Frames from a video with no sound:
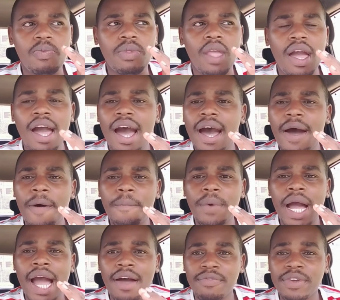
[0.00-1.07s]
um,
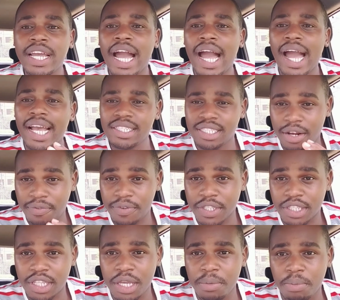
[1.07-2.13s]
having high self
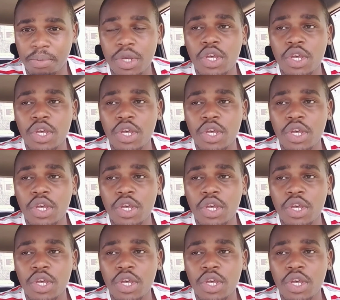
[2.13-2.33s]
esteem,